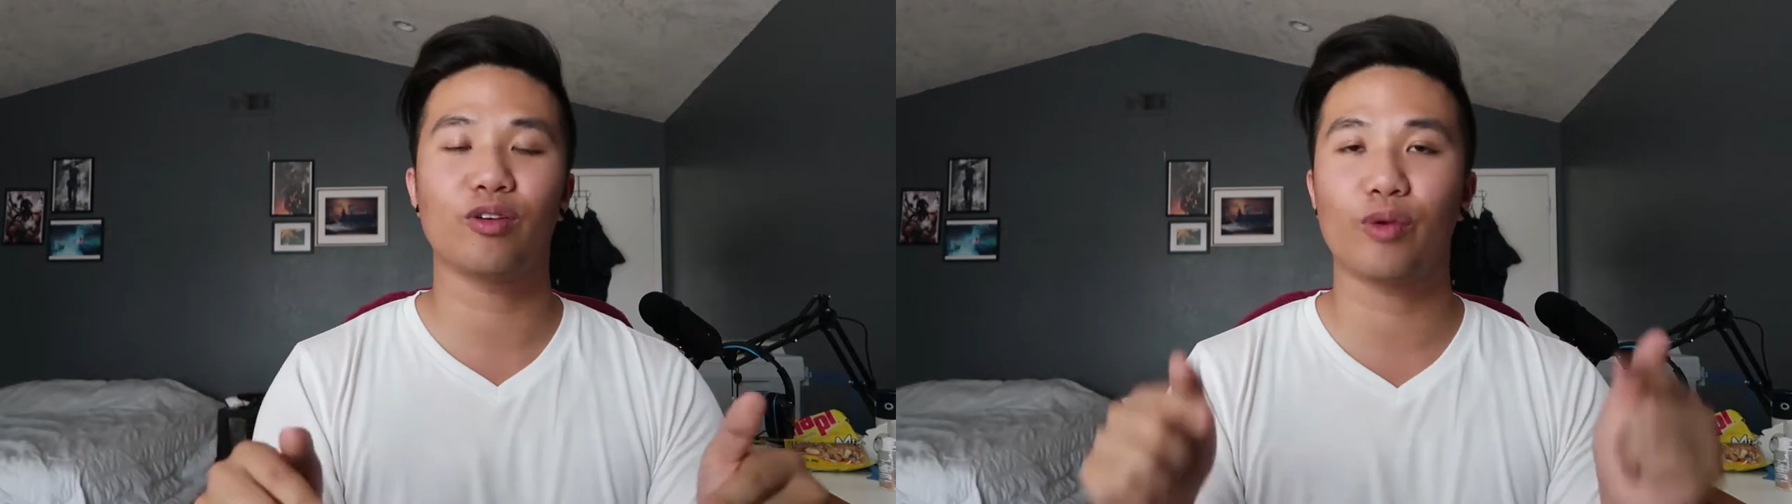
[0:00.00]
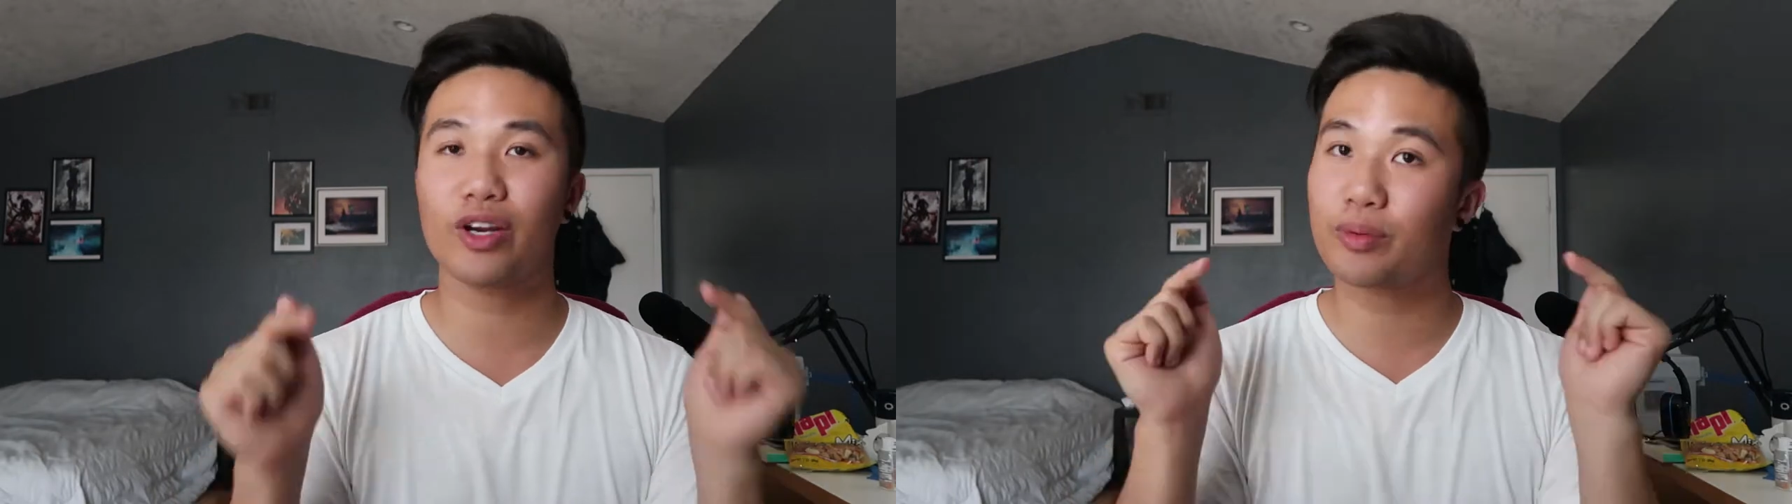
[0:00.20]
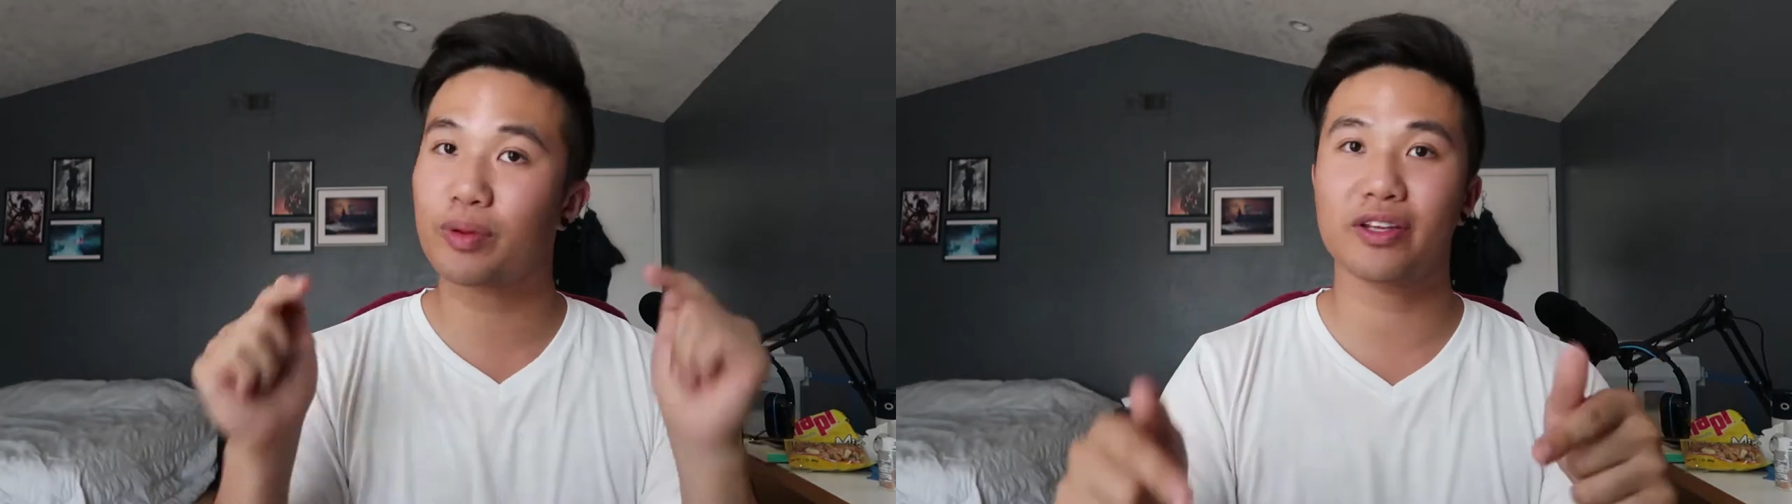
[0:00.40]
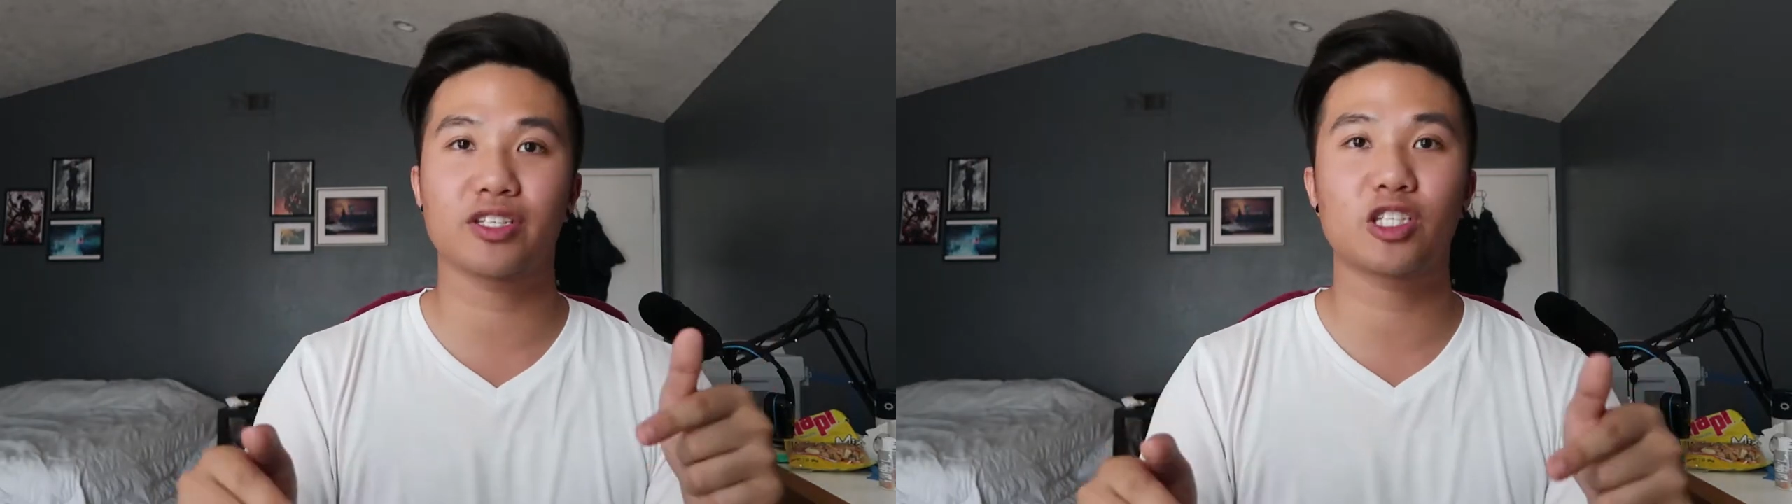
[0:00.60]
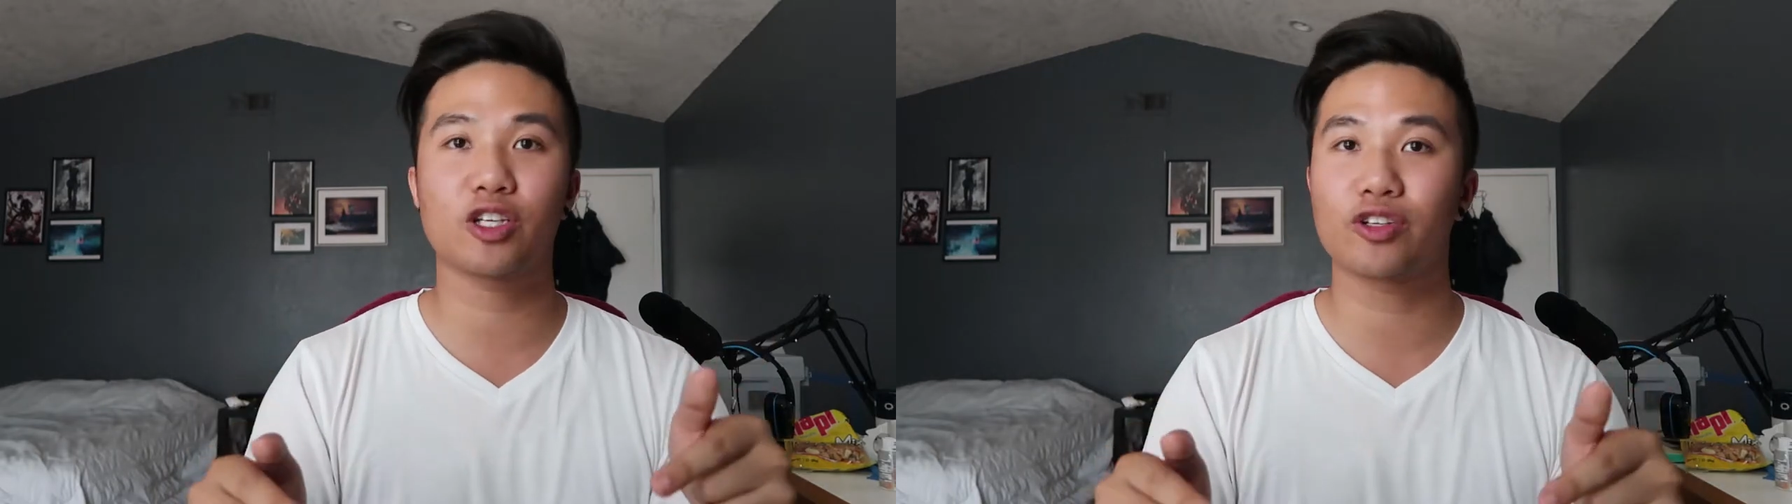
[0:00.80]
why do you play a
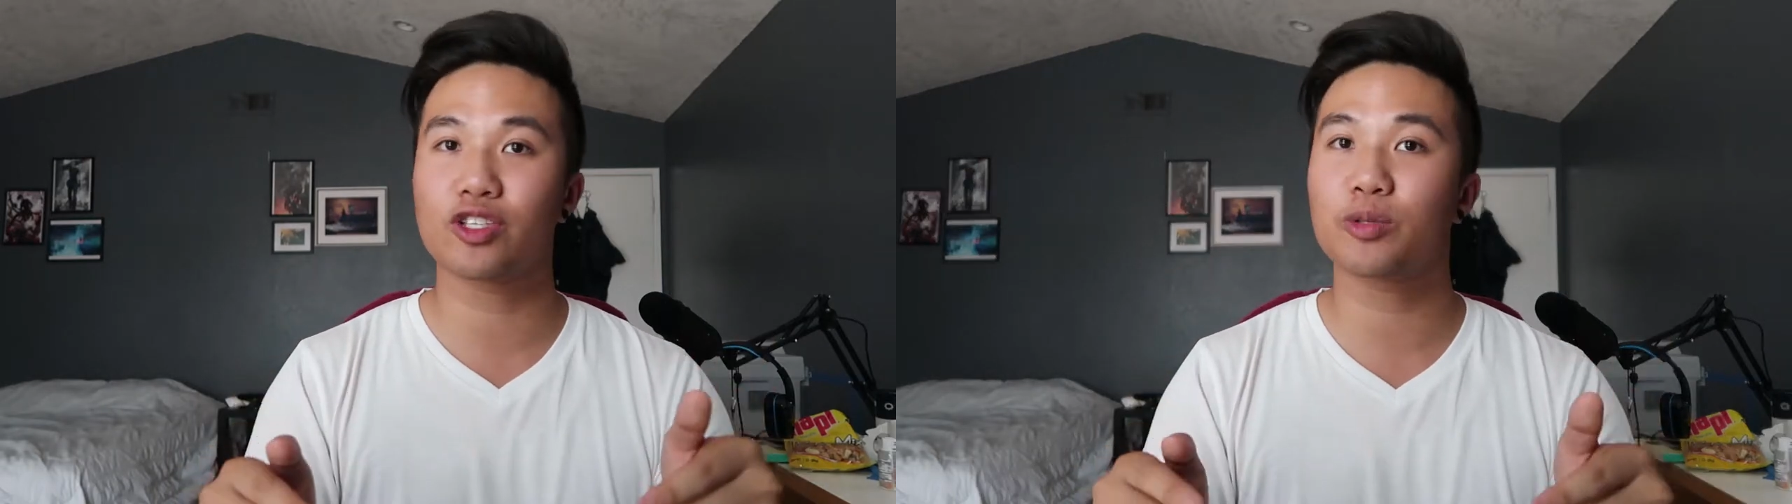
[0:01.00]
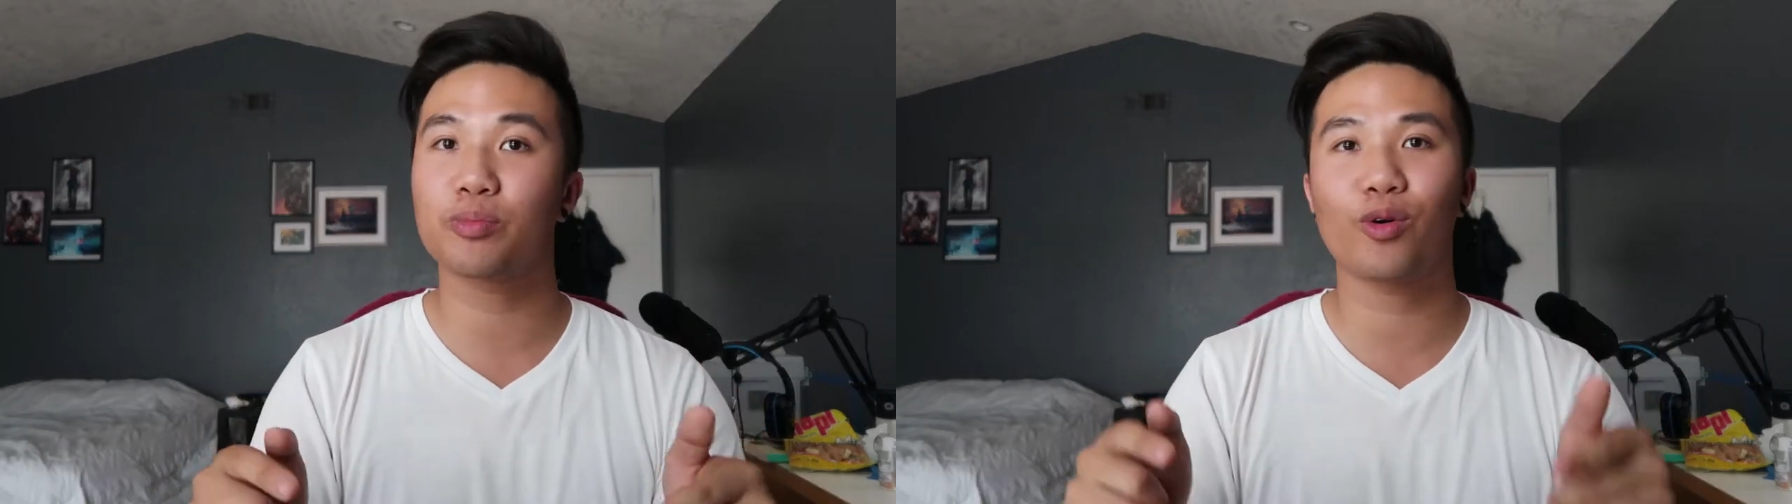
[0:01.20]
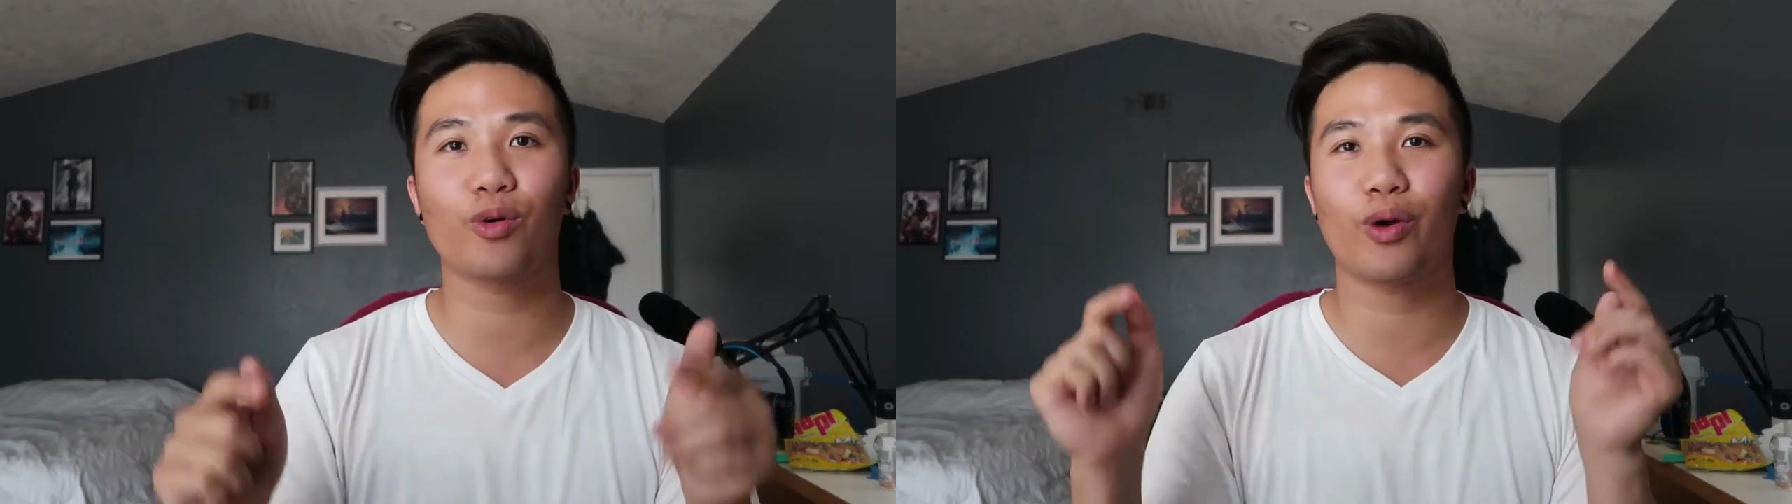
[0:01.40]
certain sport?